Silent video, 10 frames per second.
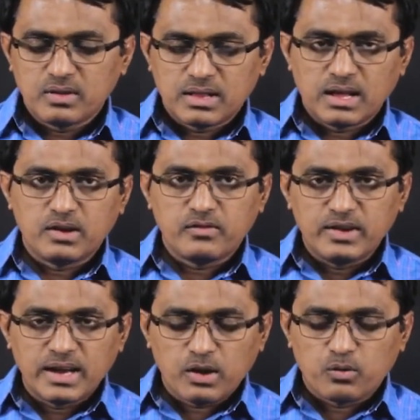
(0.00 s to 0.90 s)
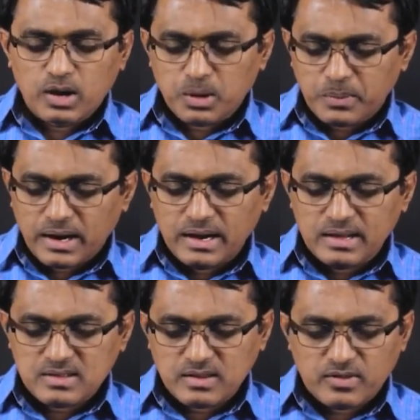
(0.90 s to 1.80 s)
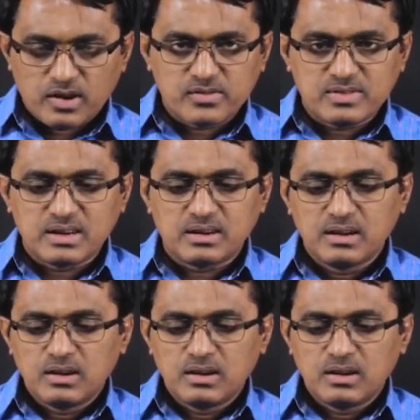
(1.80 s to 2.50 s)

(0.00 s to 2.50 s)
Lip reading: Then if we take 1 minus f of z,